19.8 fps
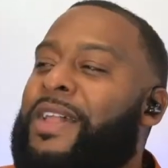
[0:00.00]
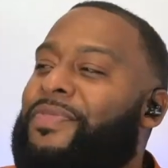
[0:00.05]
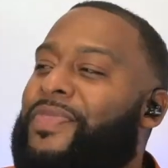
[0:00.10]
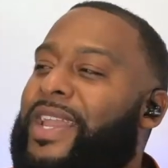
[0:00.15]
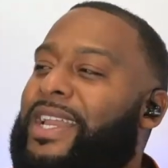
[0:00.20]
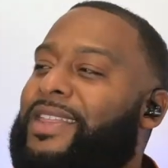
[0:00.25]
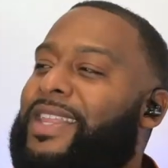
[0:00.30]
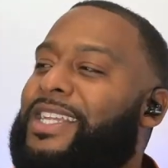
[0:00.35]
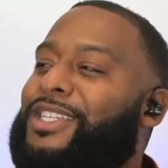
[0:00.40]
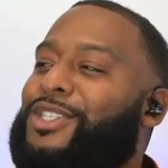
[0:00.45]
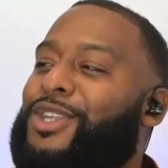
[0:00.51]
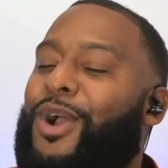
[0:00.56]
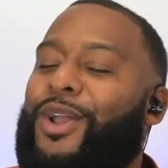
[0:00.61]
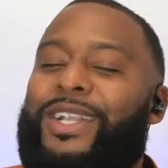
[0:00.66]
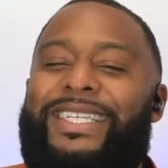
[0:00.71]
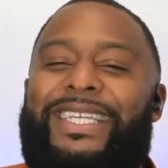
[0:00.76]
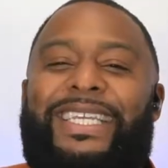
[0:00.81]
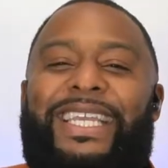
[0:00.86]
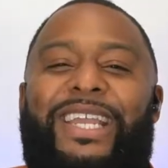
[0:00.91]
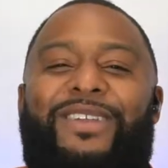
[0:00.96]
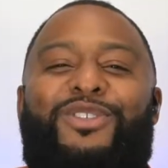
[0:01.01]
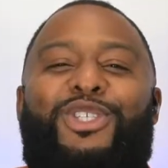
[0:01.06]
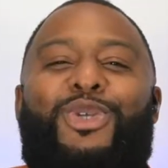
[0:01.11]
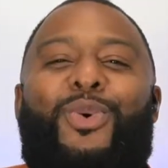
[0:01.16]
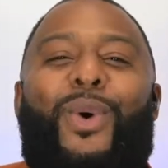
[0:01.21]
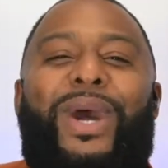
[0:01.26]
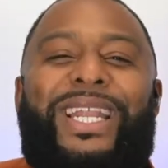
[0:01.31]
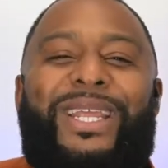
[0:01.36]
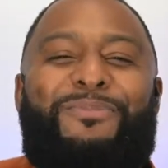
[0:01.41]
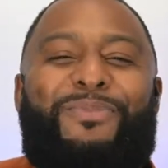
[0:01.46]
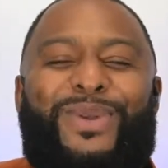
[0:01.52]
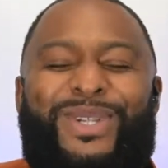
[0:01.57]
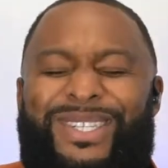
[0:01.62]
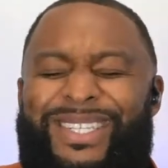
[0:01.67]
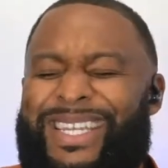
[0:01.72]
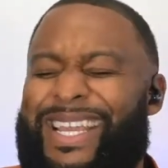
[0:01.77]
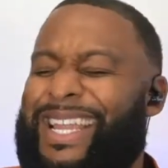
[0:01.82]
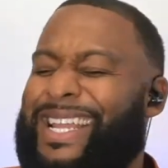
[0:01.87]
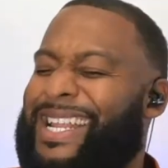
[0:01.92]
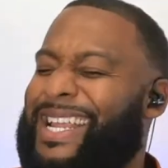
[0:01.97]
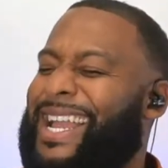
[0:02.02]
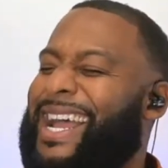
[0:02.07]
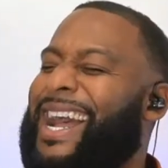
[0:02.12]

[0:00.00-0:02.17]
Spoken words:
They started to give 20%,